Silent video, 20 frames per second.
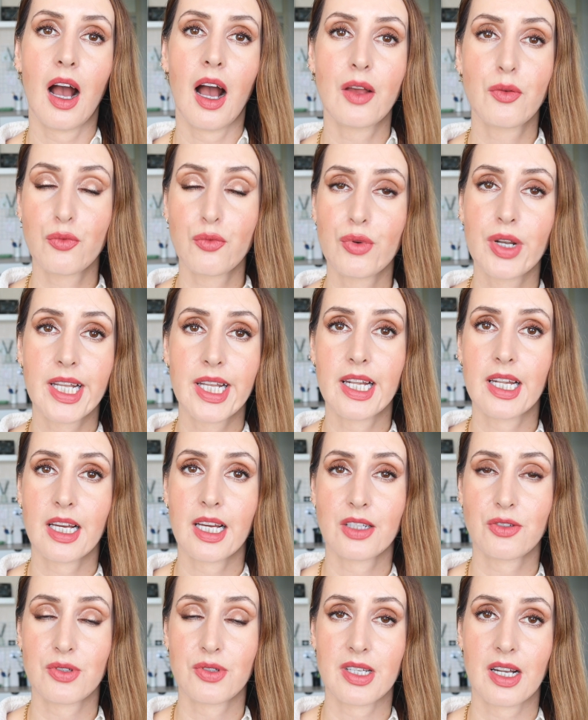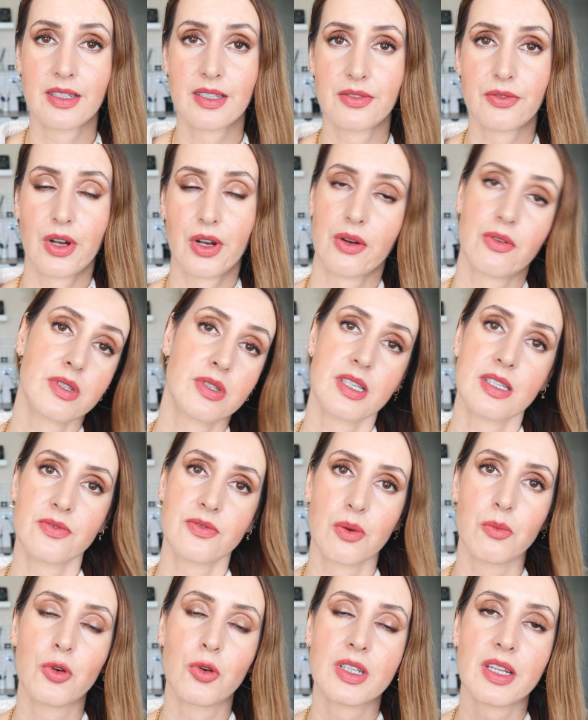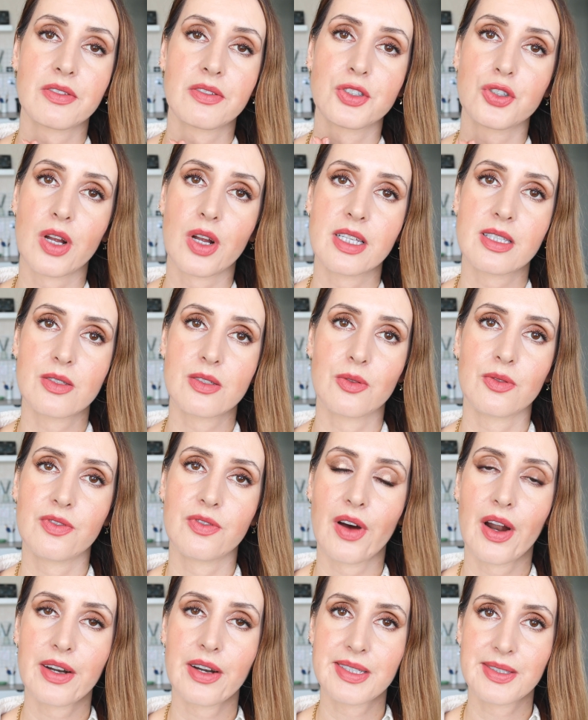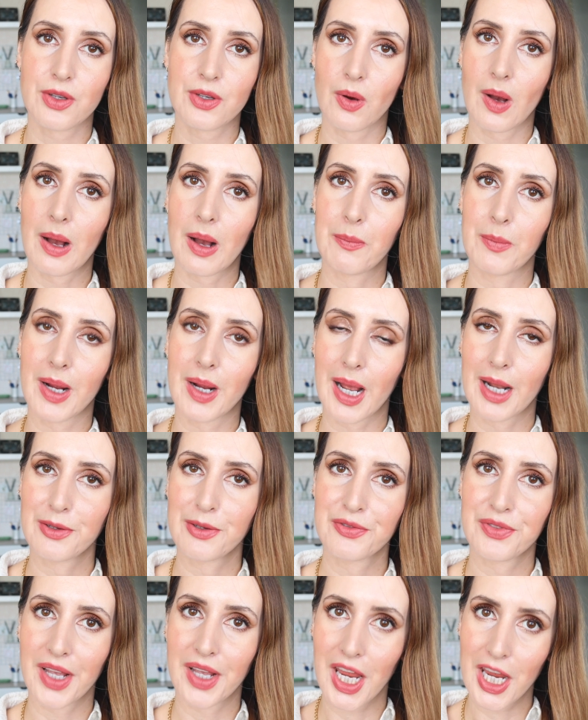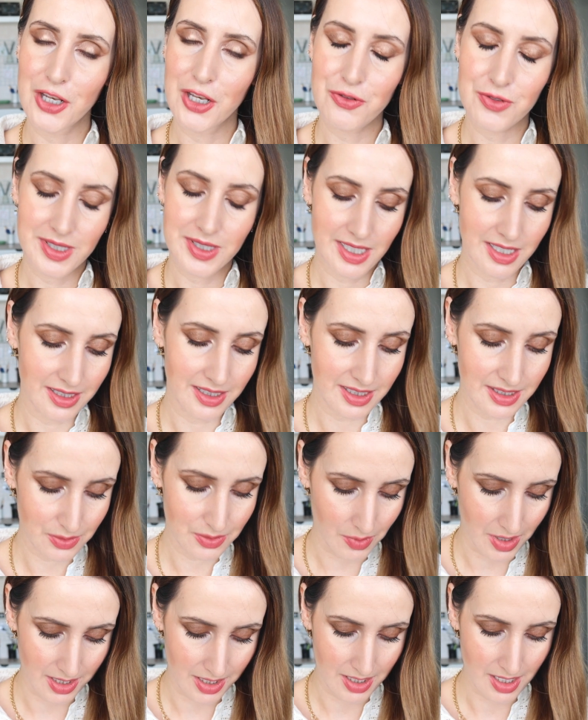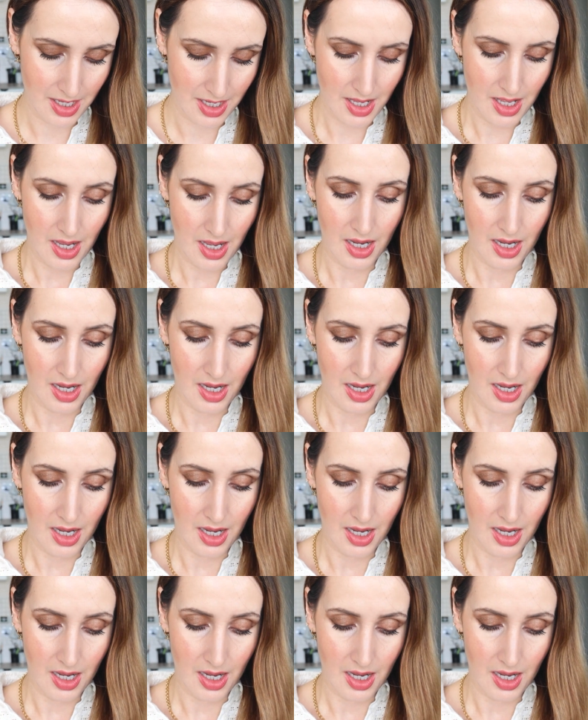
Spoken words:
I really like Trussardi fragrances from what I've tried so far, so I'm kind of interested in this one.